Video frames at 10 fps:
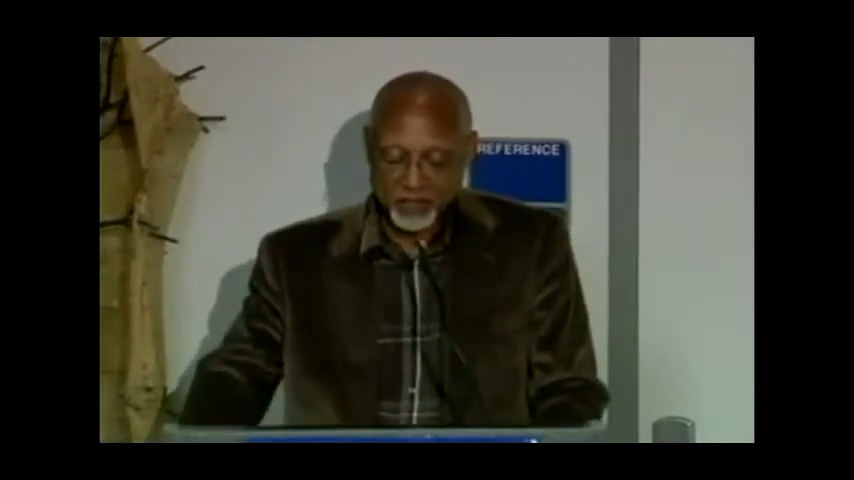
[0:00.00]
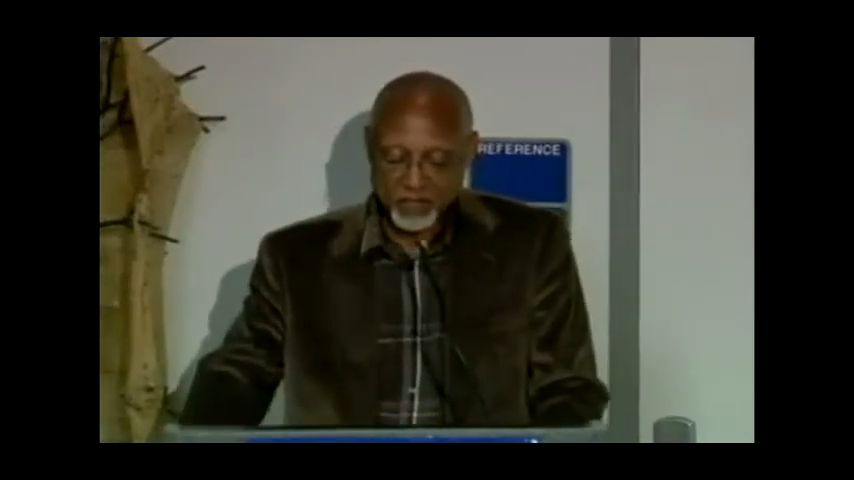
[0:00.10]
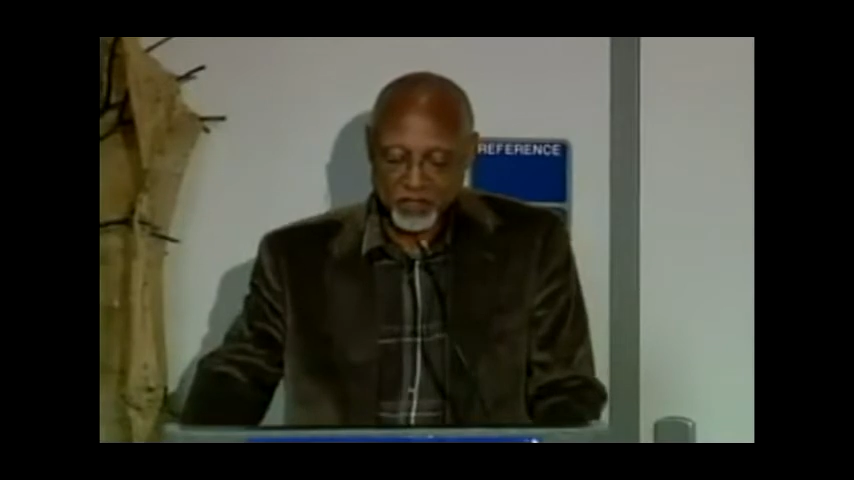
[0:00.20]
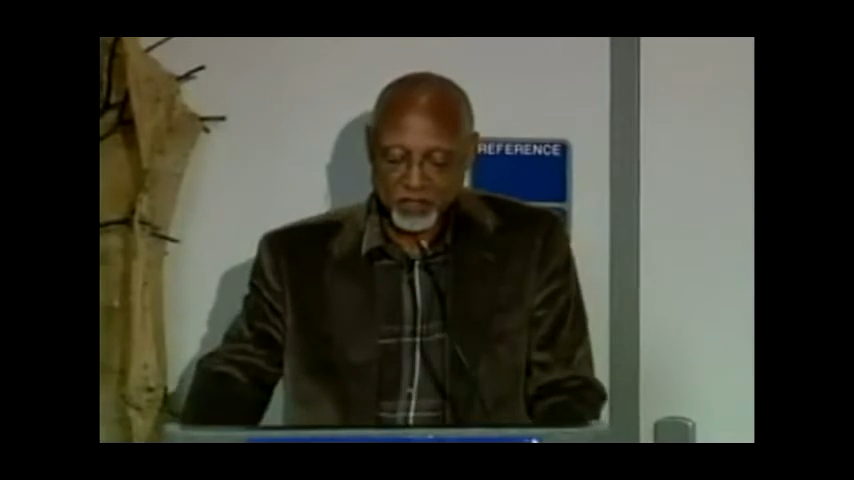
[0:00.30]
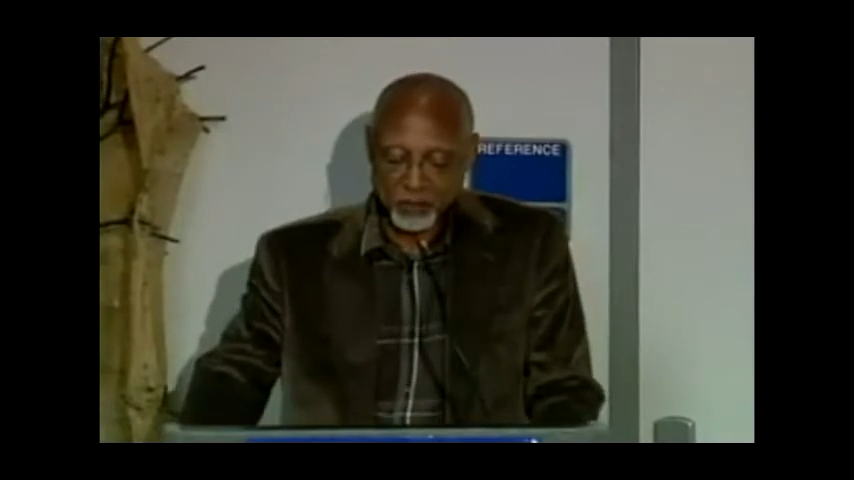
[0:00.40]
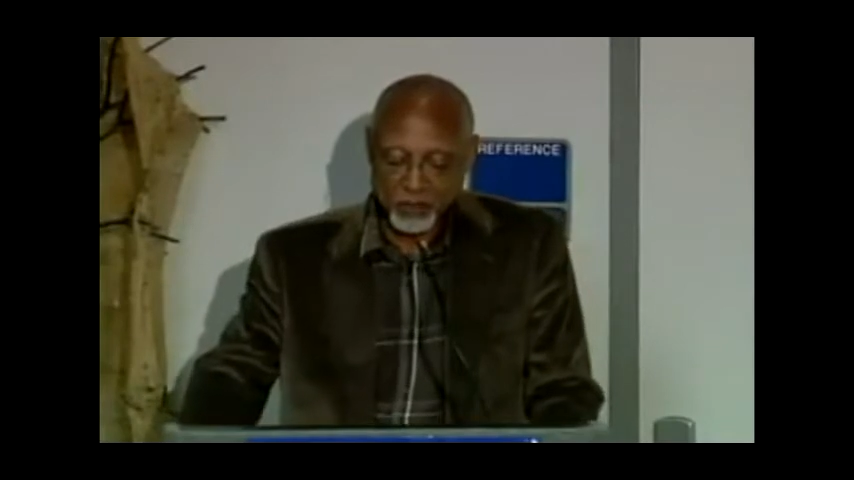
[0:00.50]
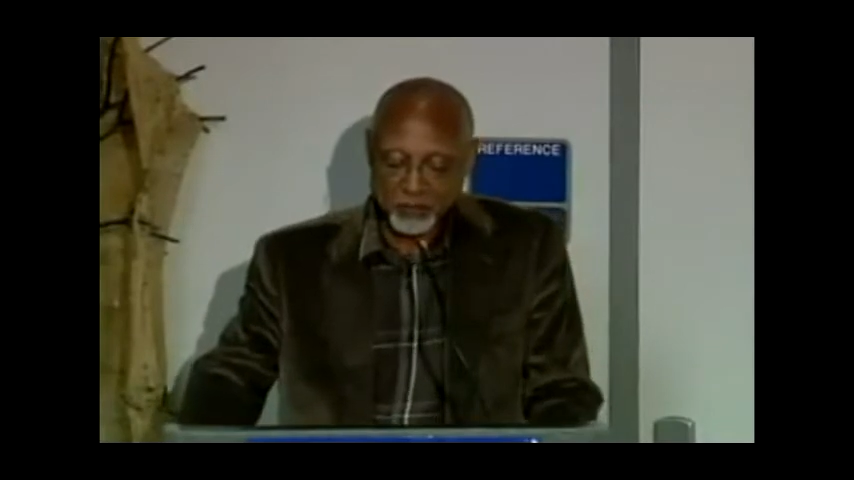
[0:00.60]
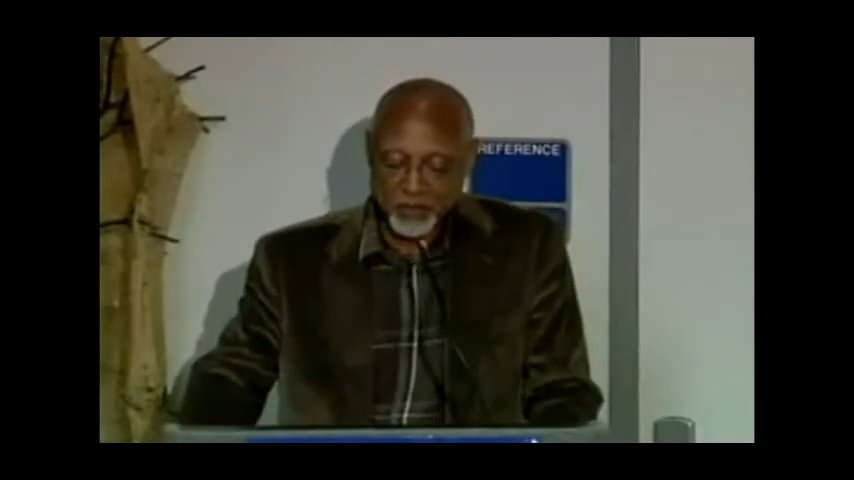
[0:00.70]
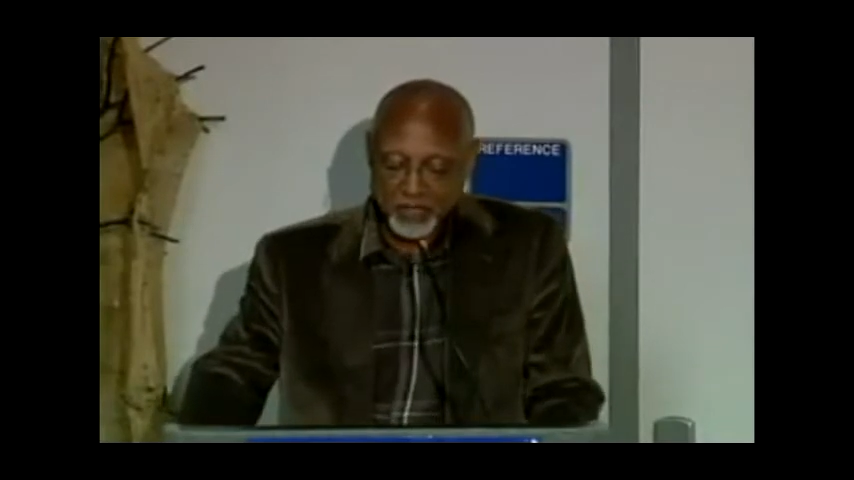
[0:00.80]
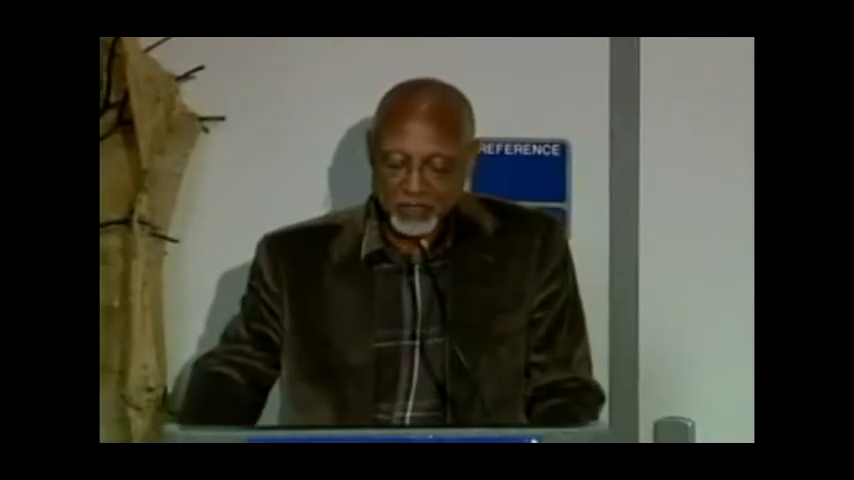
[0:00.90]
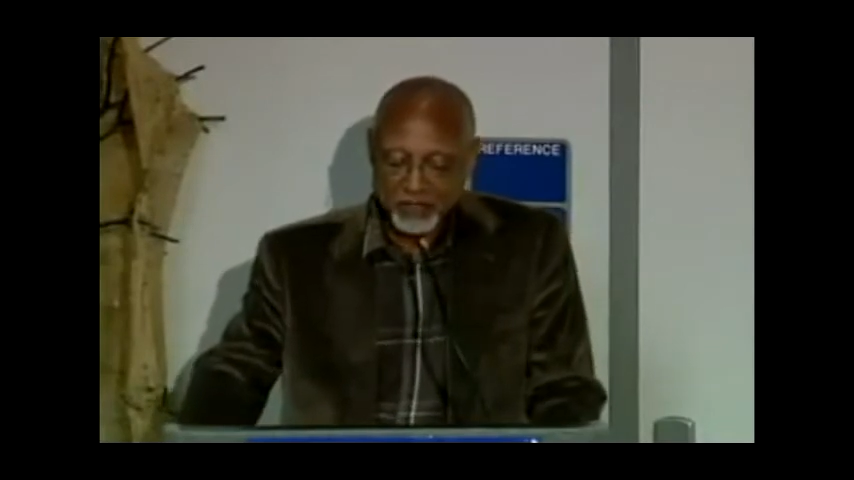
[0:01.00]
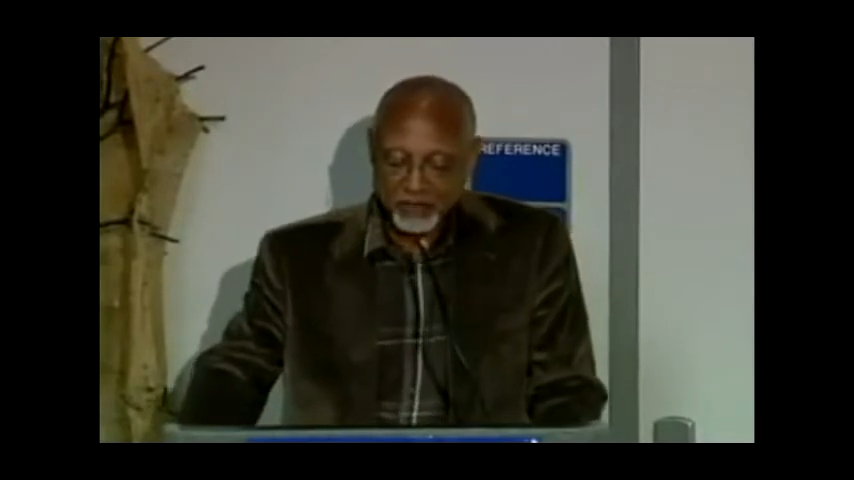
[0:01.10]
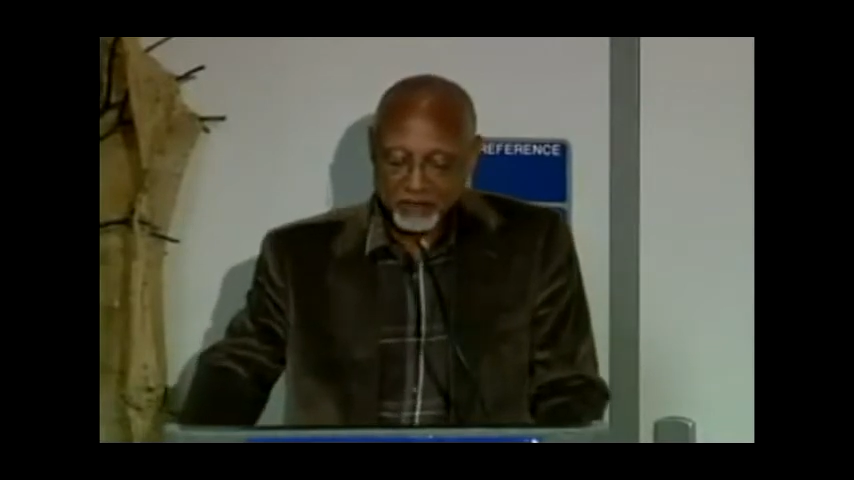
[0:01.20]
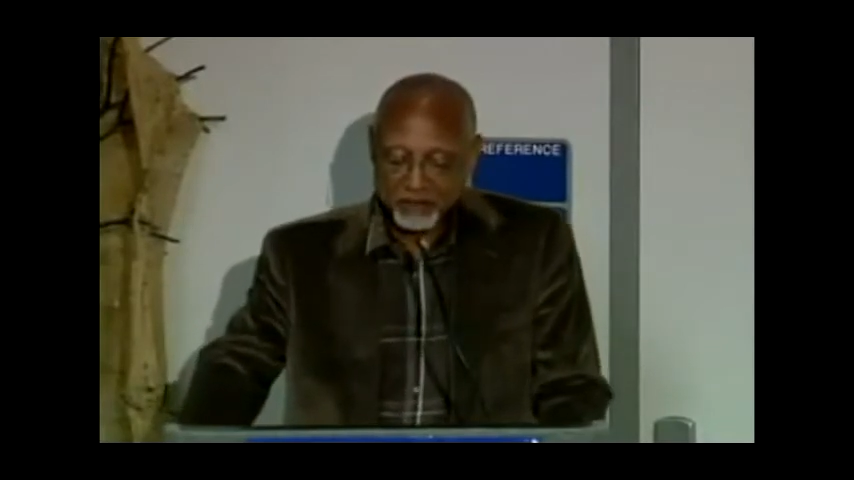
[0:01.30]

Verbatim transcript: the journal will mean